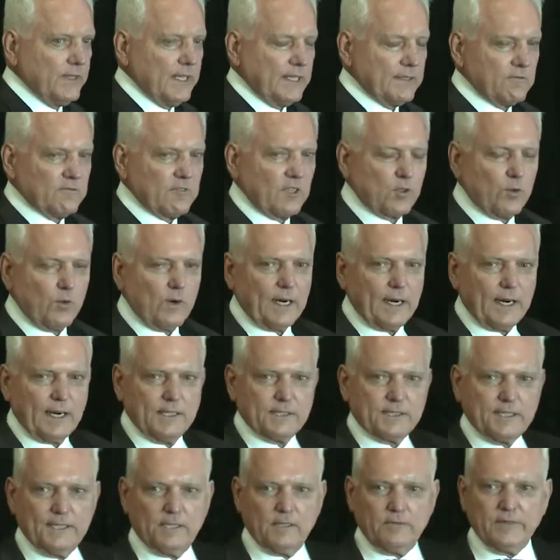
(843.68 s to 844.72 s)
that
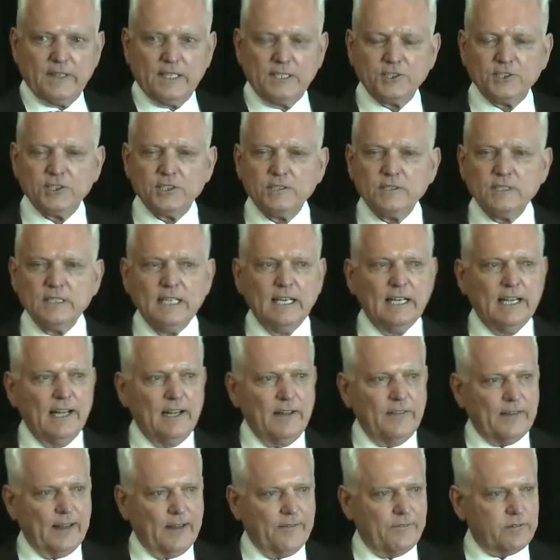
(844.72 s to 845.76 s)
requires intervention,
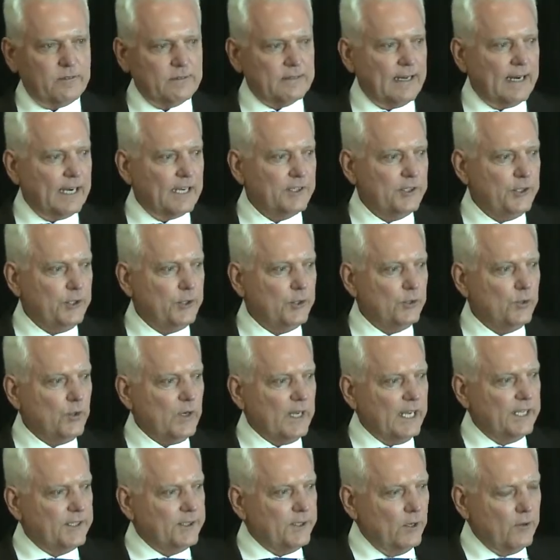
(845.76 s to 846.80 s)
they fly you
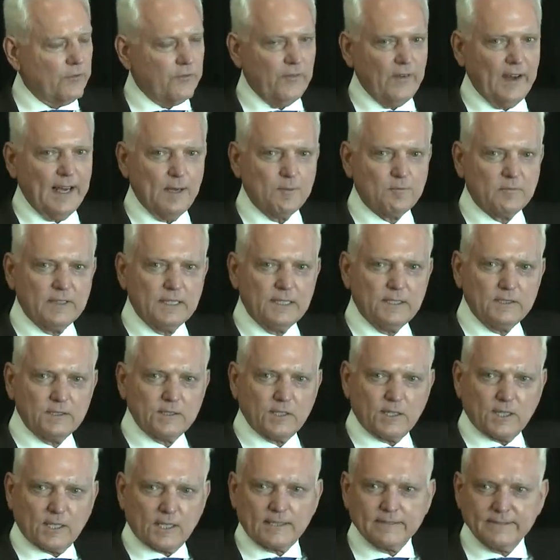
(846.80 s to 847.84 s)
and your family to
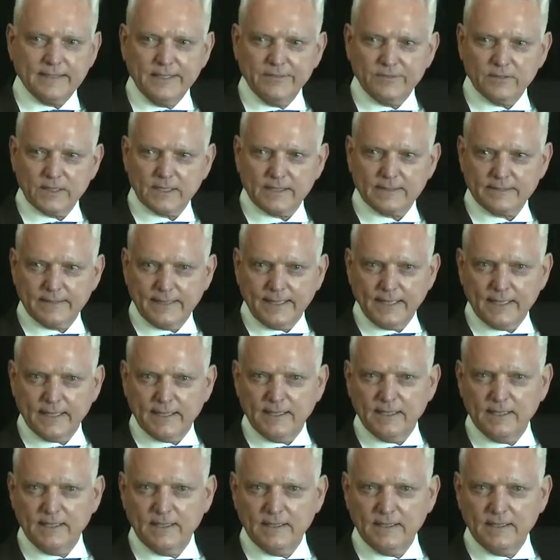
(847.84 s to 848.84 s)
the Cleveland Clinic.